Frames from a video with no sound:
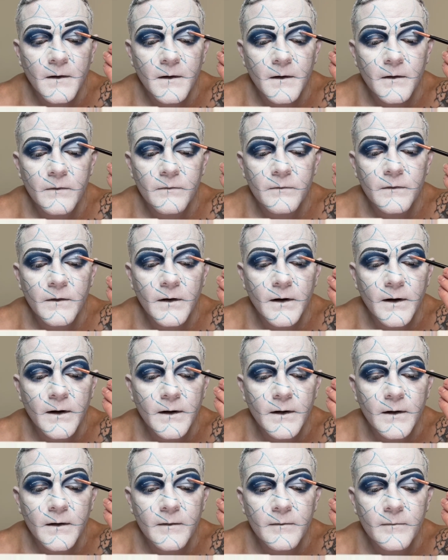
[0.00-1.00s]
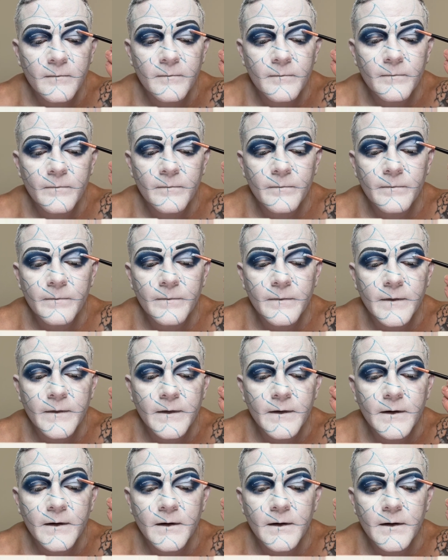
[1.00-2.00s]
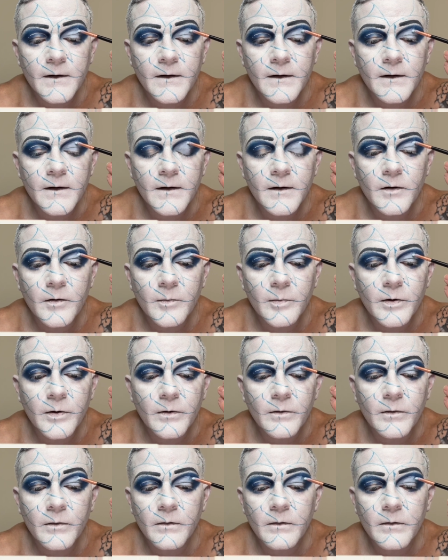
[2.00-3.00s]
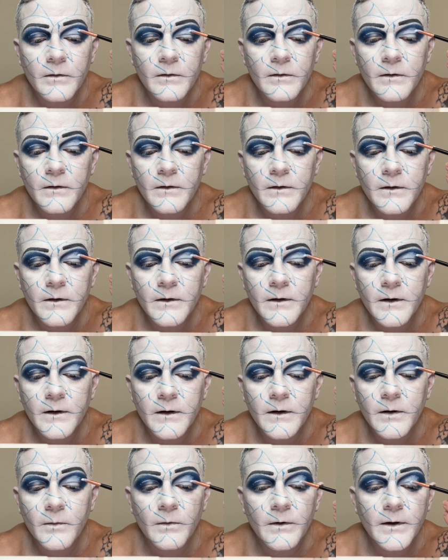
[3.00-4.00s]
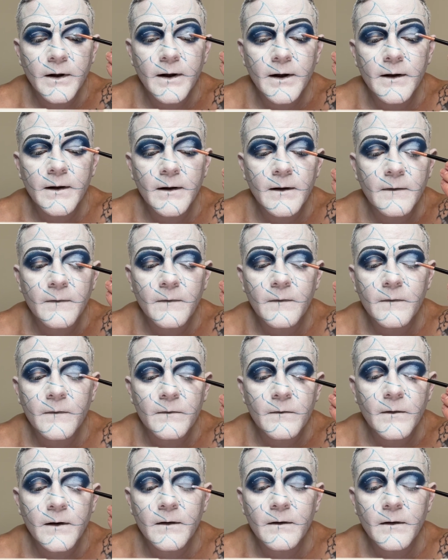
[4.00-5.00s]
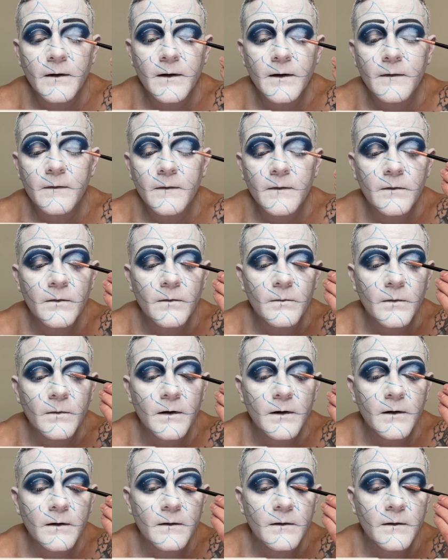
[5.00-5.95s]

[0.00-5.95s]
If not, it'll pull and you will not get the straight line that you want.